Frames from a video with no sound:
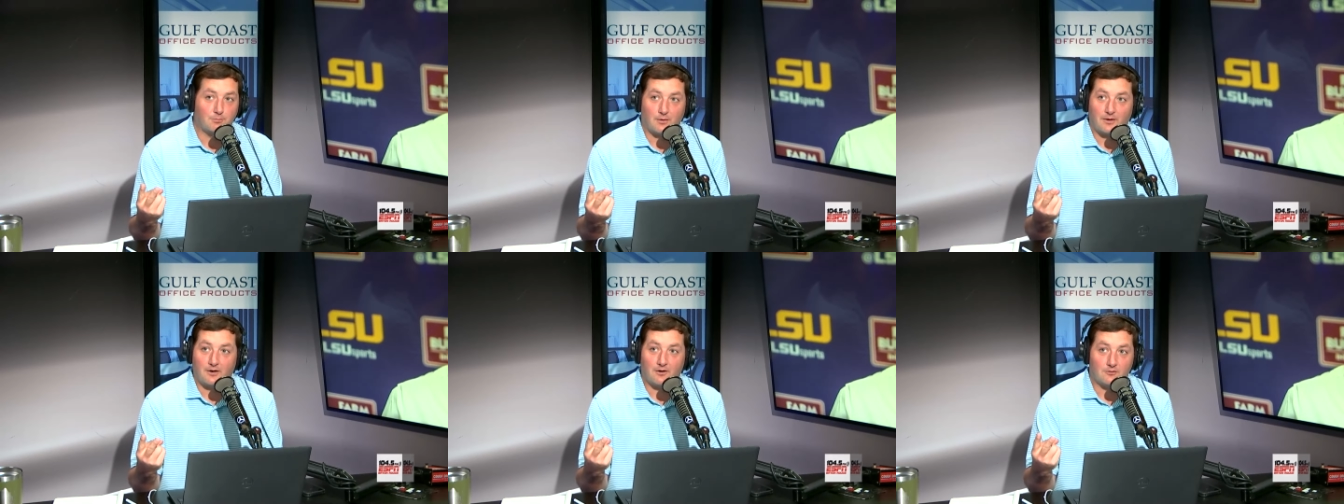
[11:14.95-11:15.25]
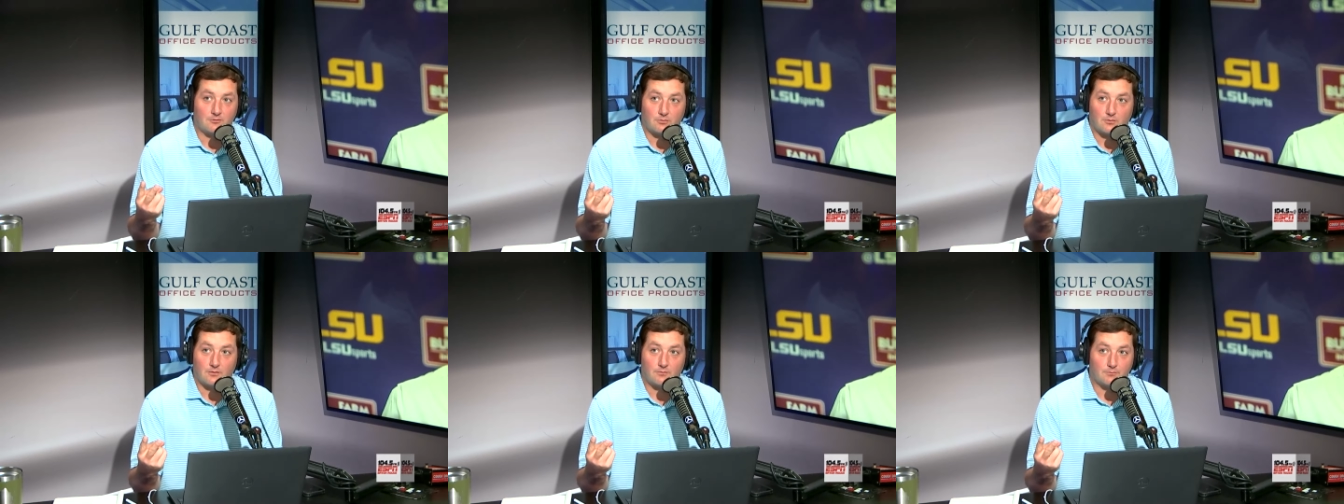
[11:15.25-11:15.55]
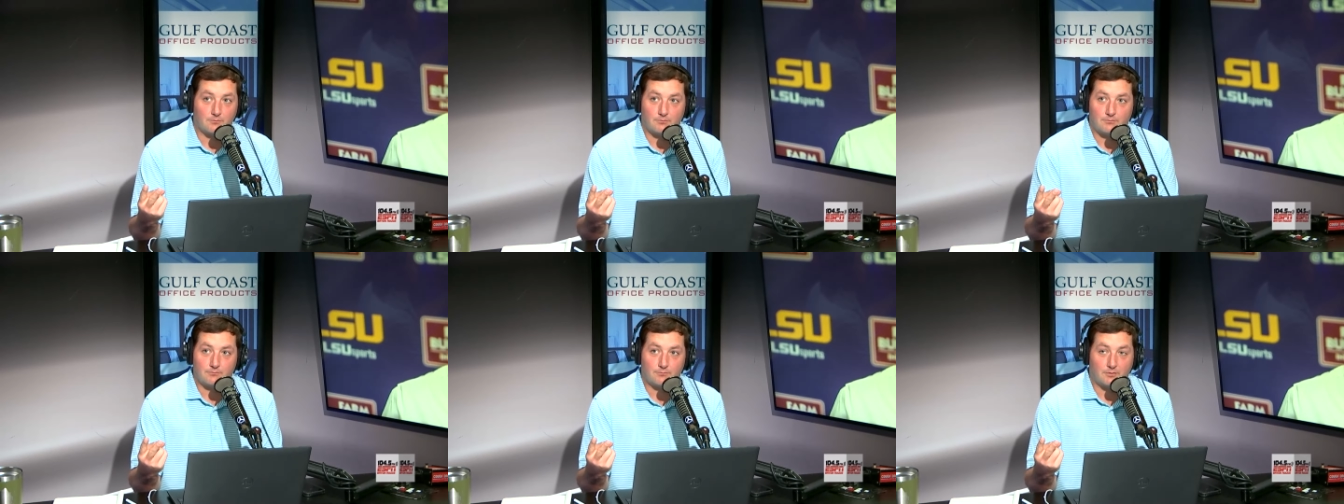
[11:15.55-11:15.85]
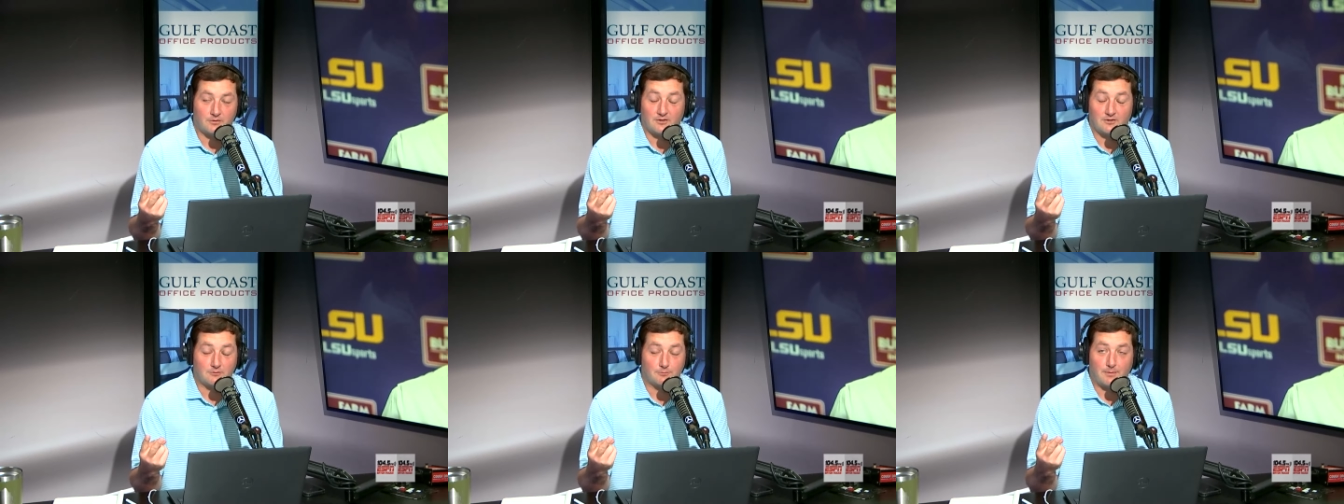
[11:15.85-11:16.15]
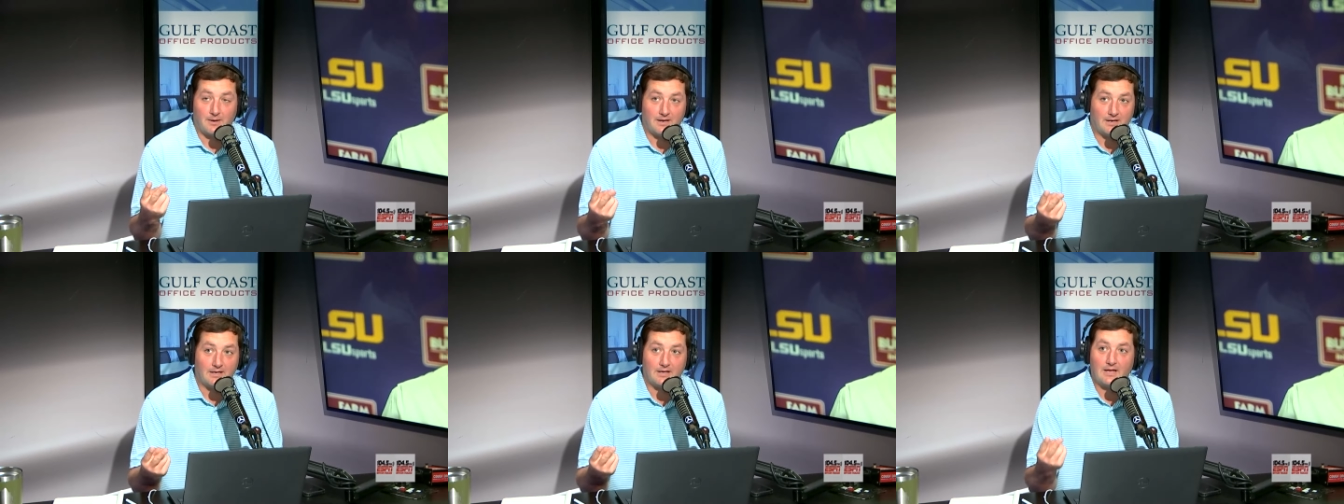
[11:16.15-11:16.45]
players were
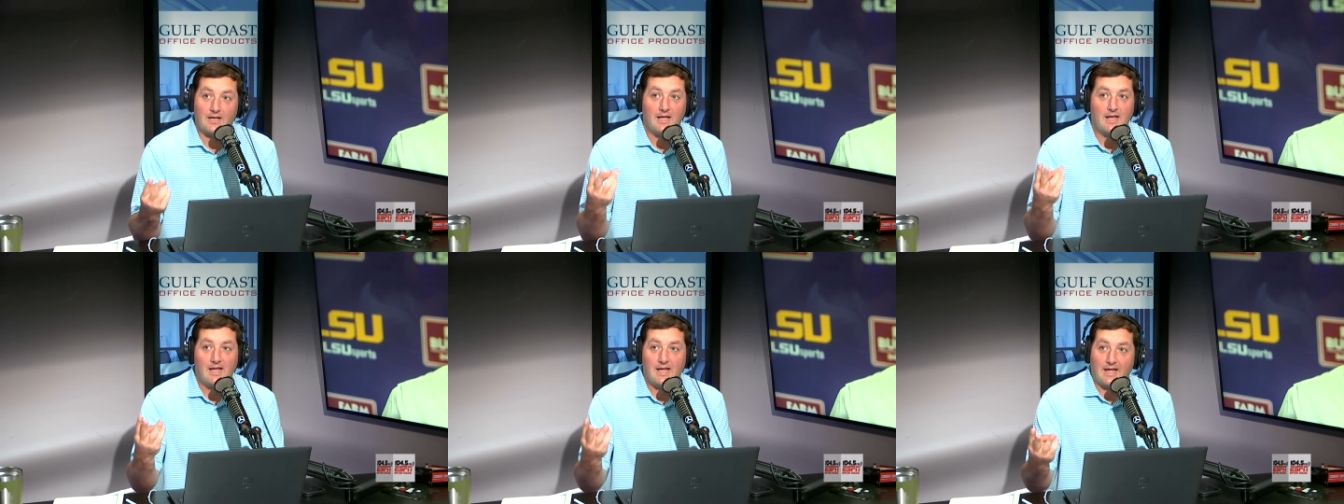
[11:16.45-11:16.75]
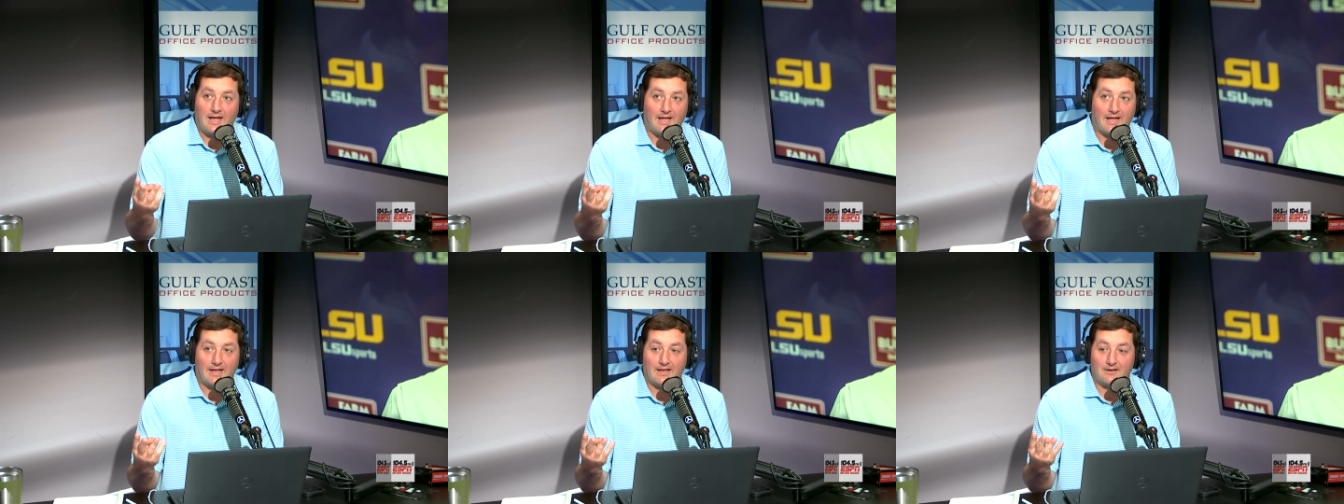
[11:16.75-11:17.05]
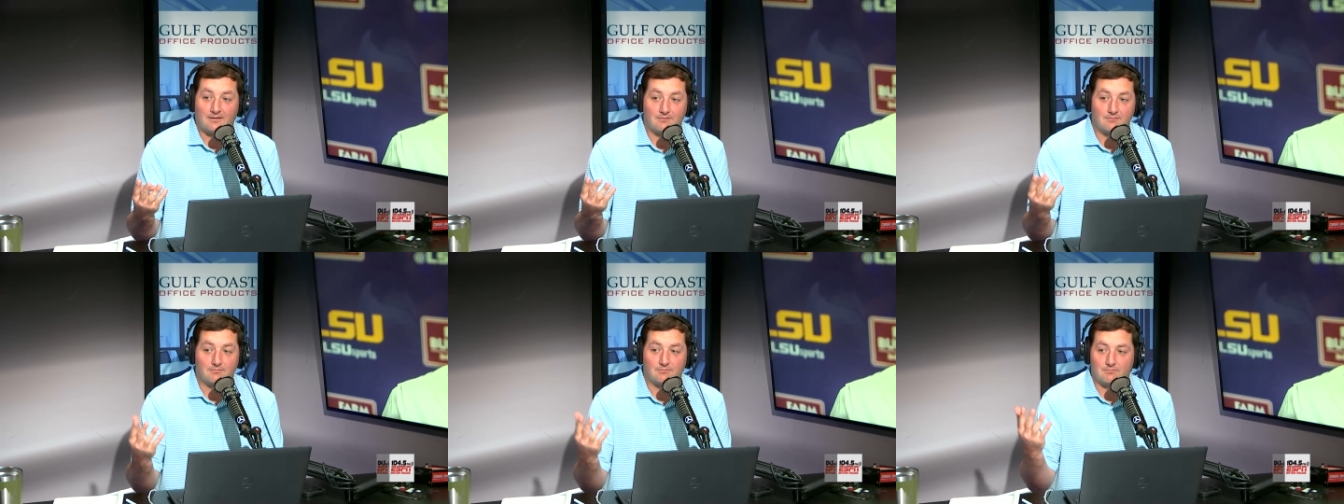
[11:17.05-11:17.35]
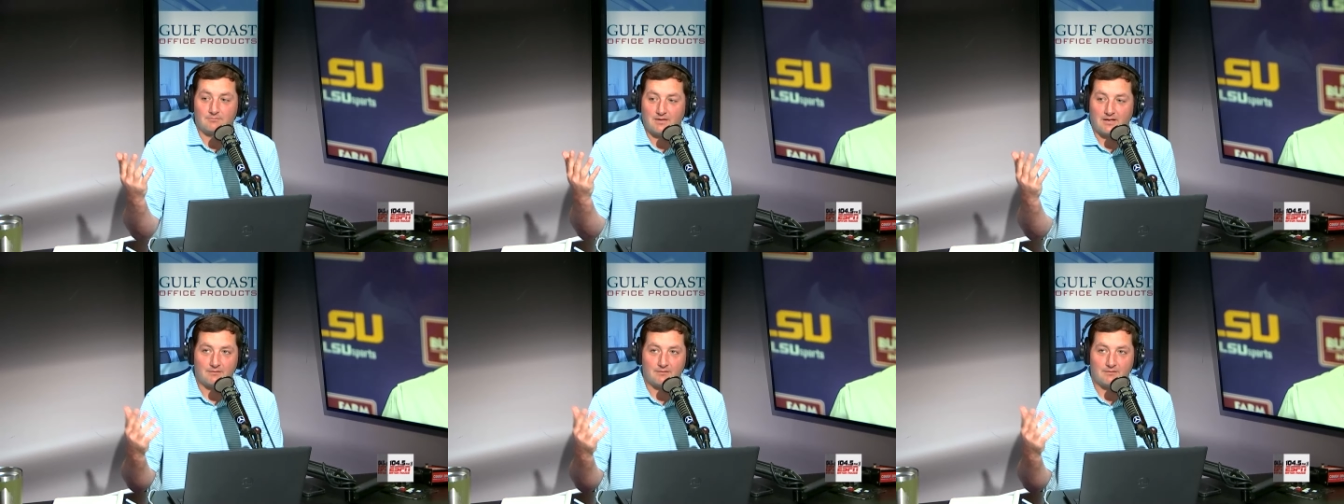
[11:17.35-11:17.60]
participating. And